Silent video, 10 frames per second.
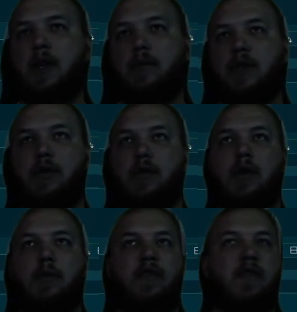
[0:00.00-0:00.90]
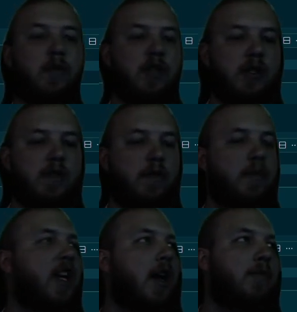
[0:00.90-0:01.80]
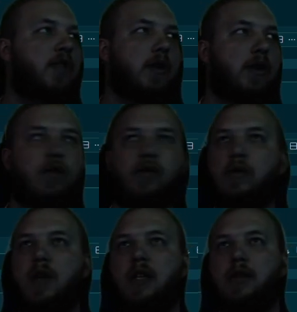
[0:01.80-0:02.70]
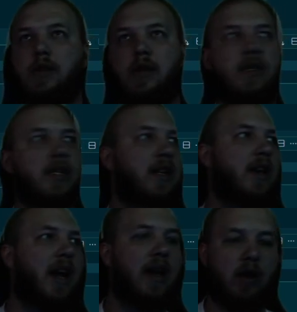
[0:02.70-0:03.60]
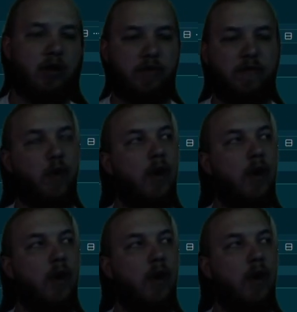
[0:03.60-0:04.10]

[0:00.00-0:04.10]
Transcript: So number of images, for me, I'm just going to do 3 so you can see it. I'll do 4